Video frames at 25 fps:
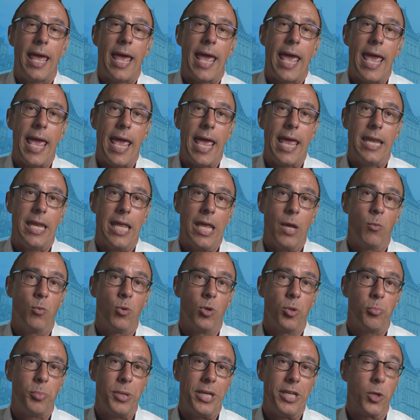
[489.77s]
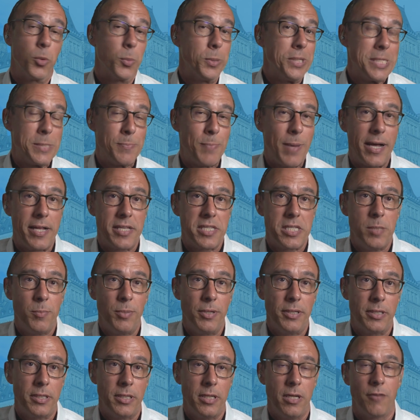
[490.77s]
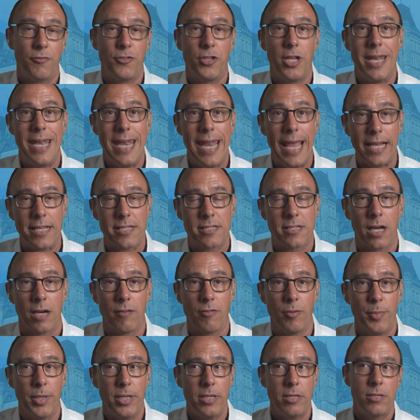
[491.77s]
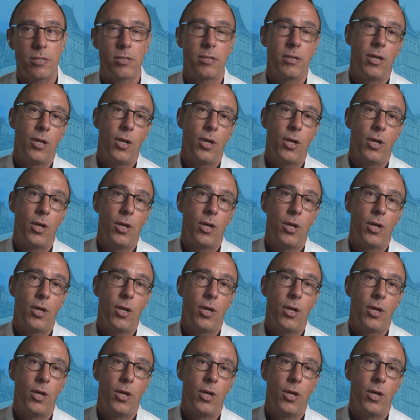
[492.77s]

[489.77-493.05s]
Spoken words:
and it will be the responsibility of the next government